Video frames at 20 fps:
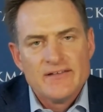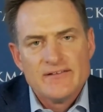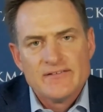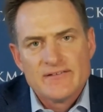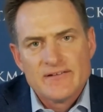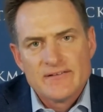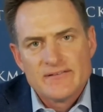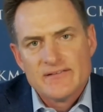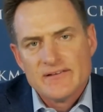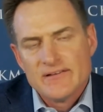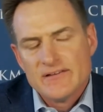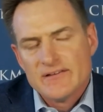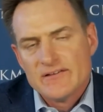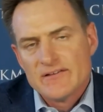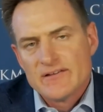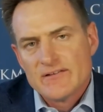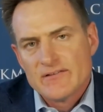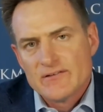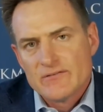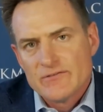is that
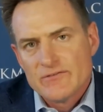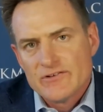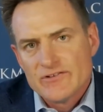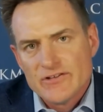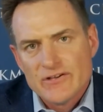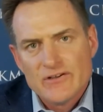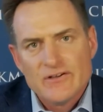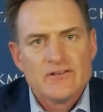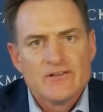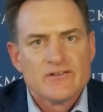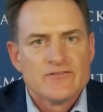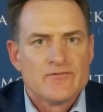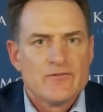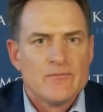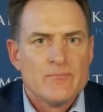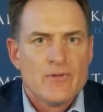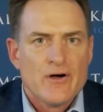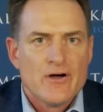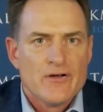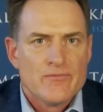the returns
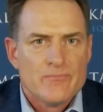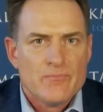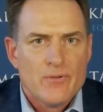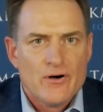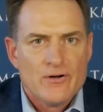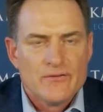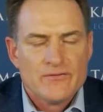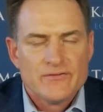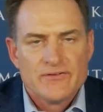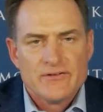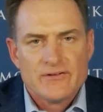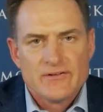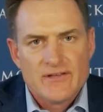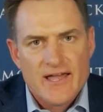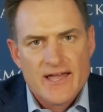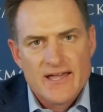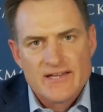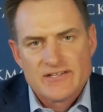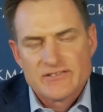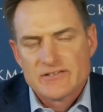from both bonds and
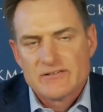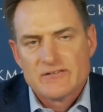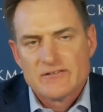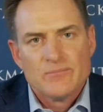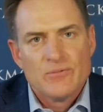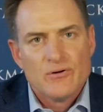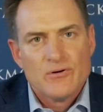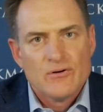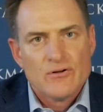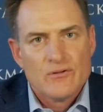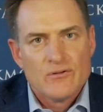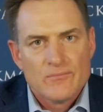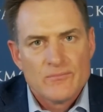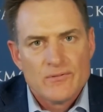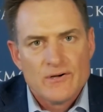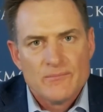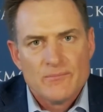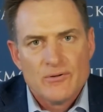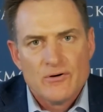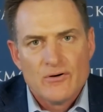cash are
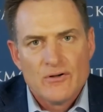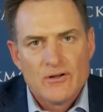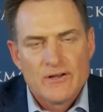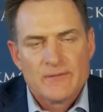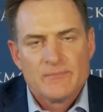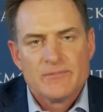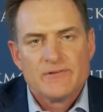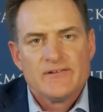appalling,